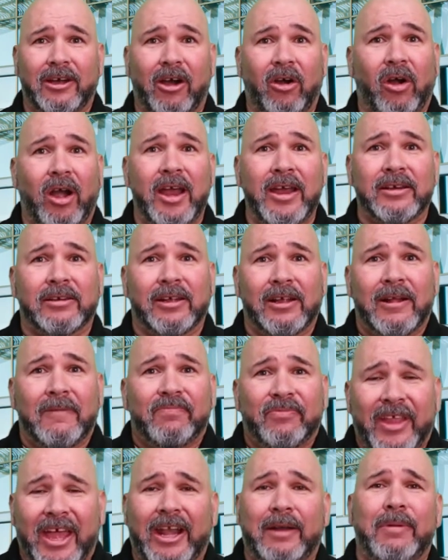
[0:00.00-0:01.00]
All right,
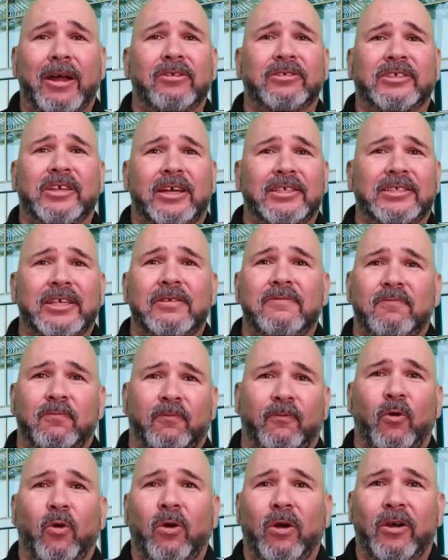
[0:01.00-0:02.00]
that about does
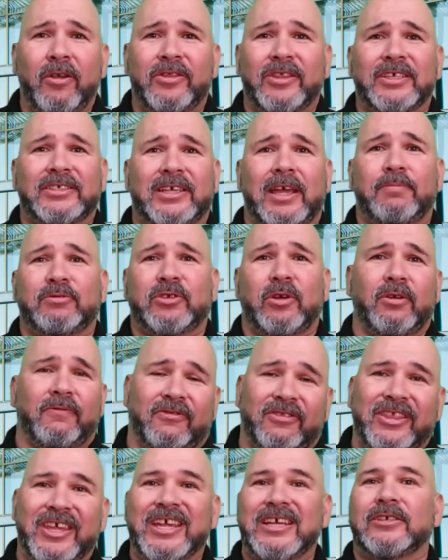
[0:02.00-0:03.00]
it for this episode
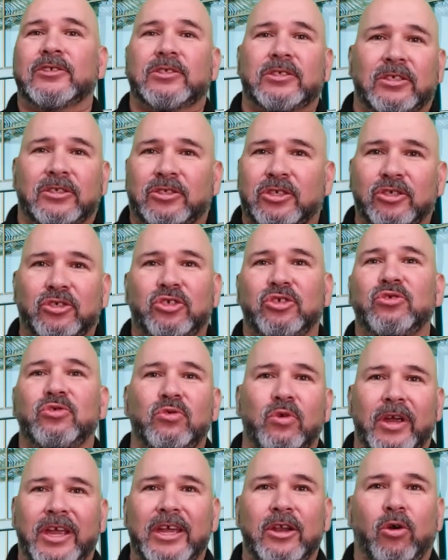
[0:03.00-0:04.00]
of Things to
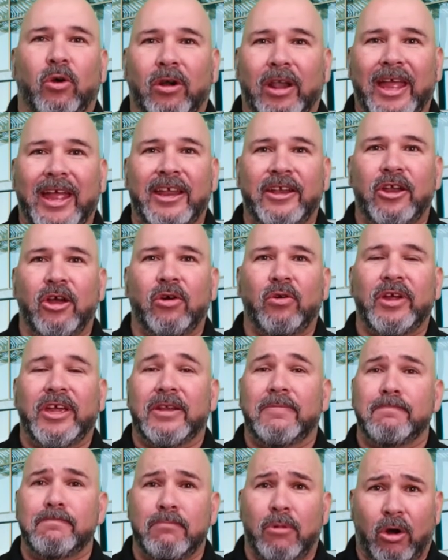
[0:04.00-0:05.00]
Do in Orlando
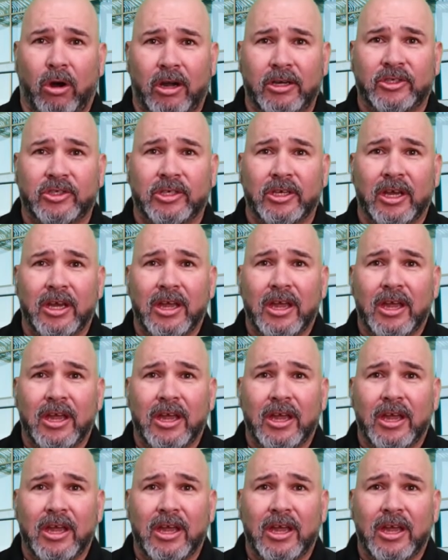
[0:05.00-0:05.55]
in March.